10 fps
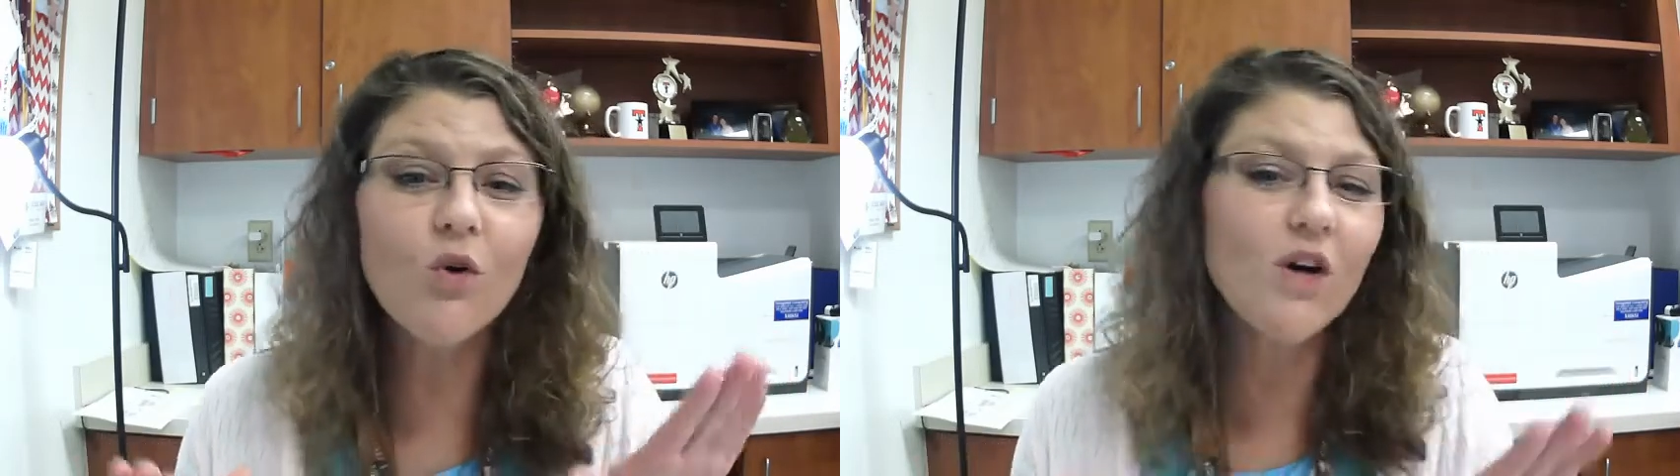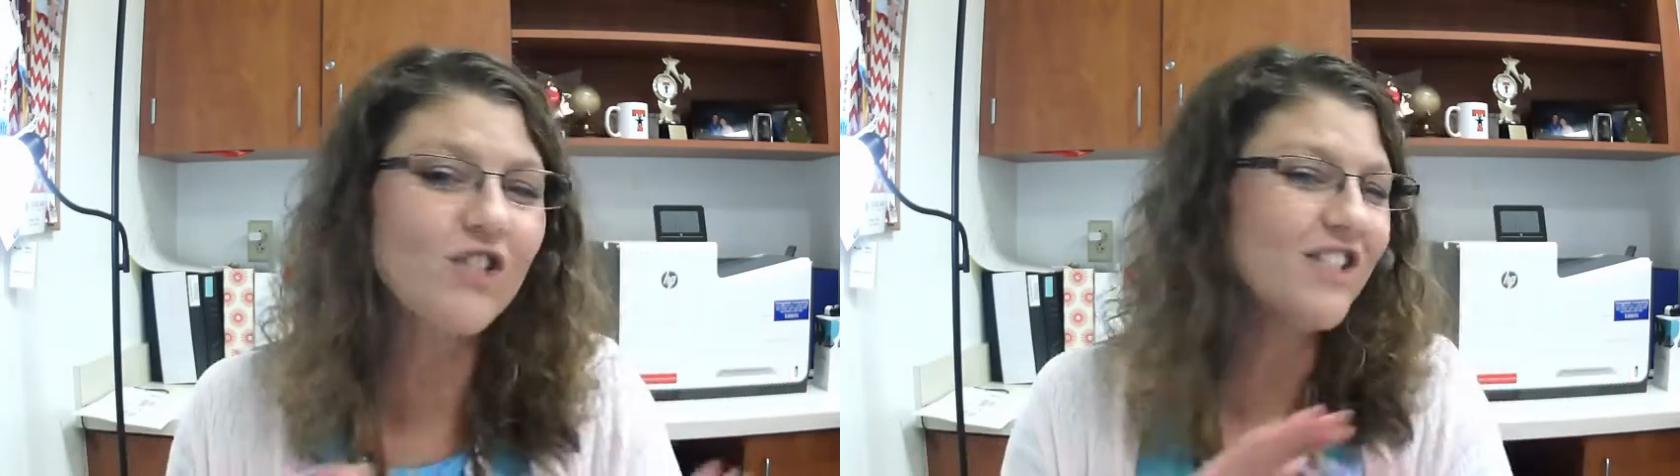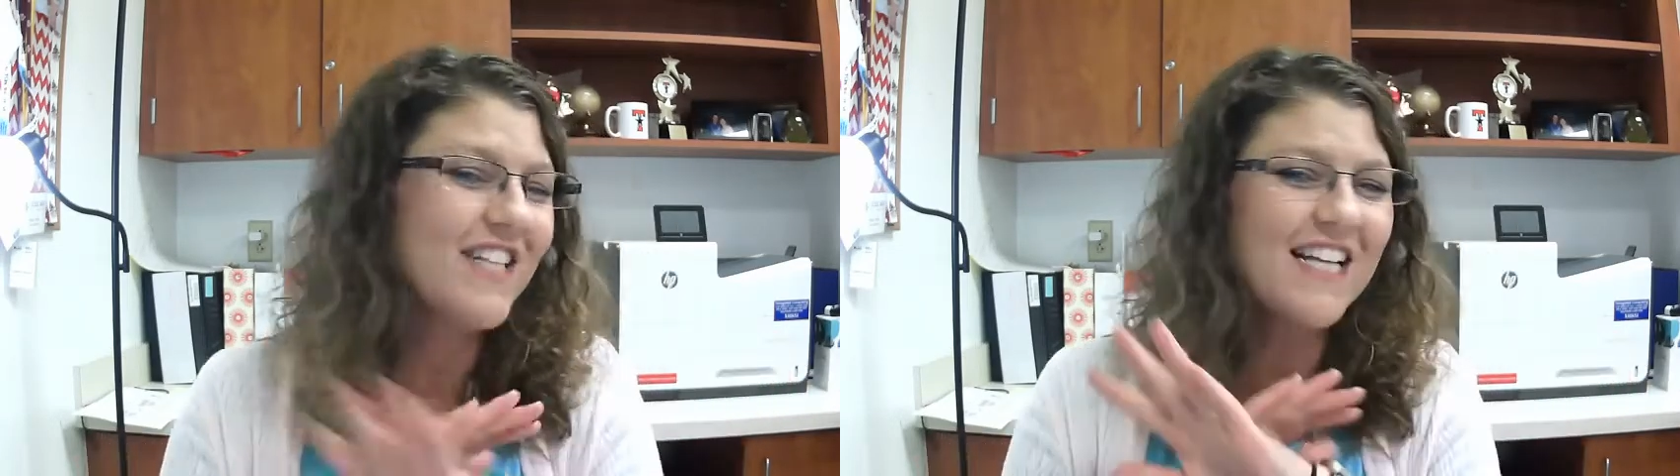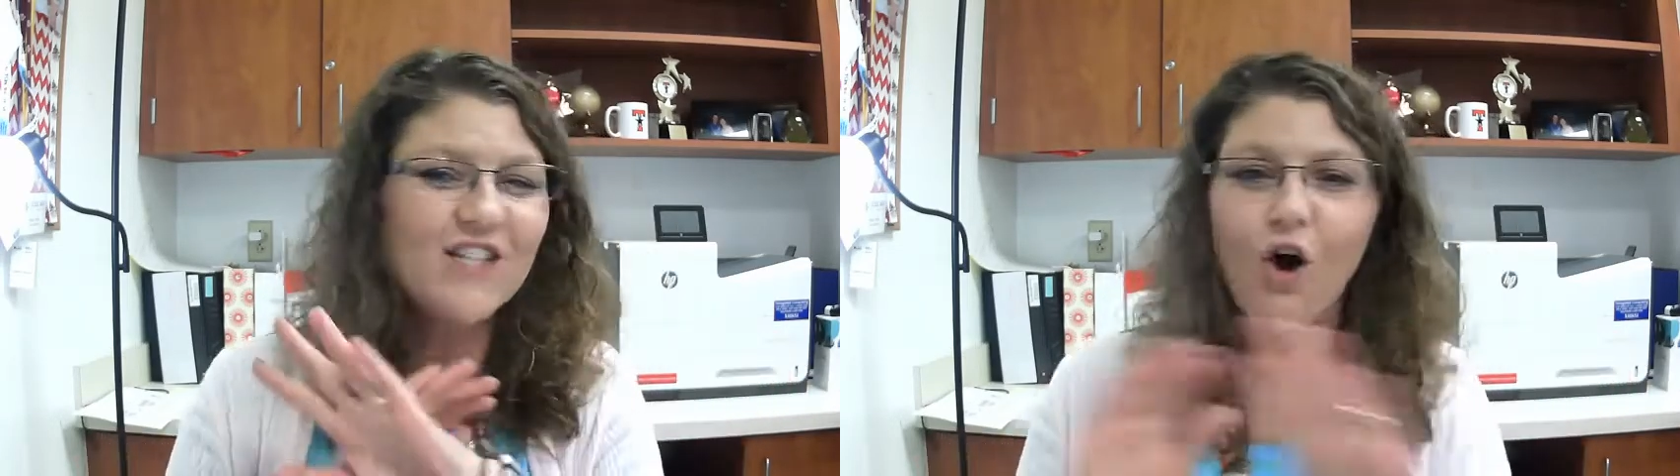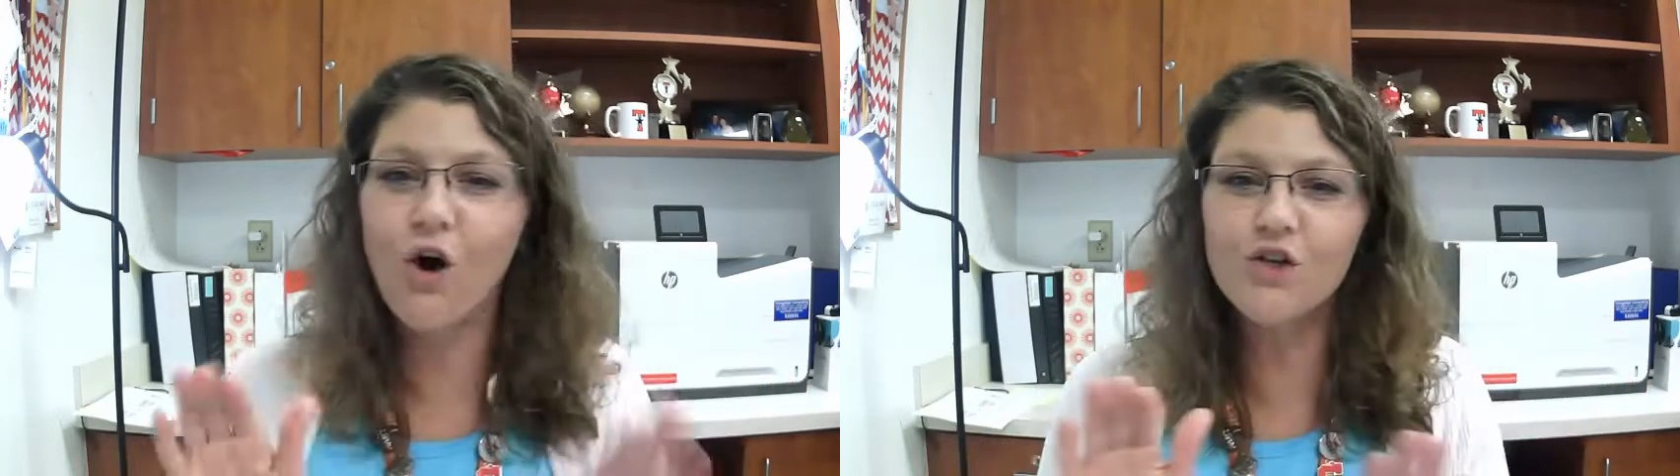questions, that's
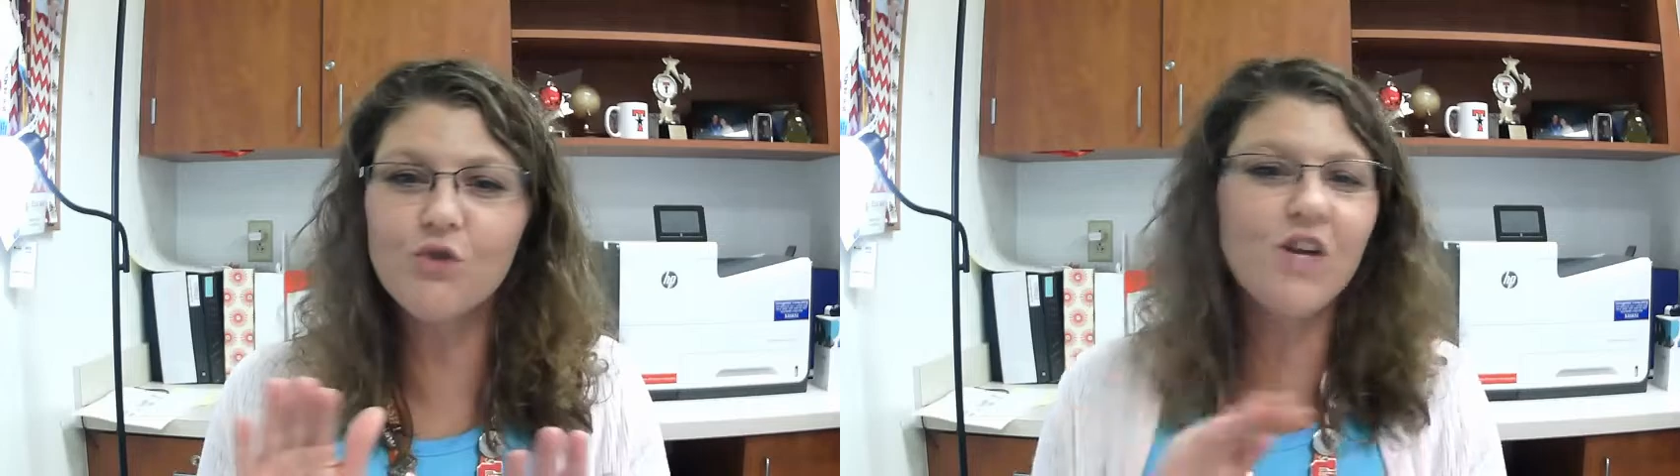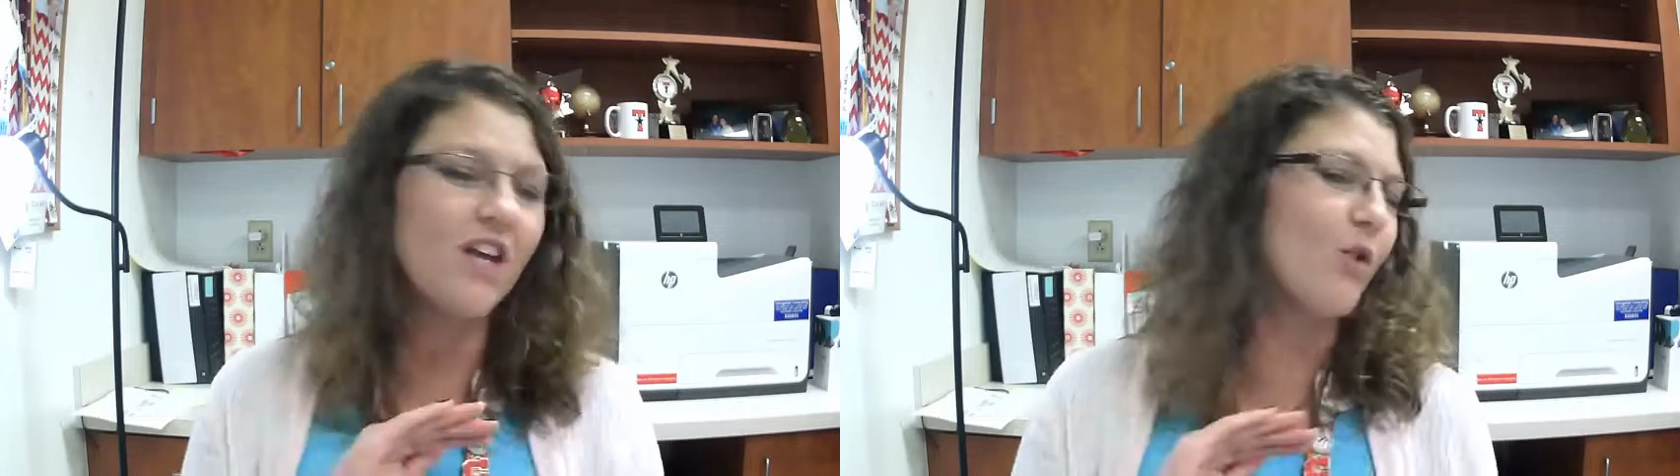all you get.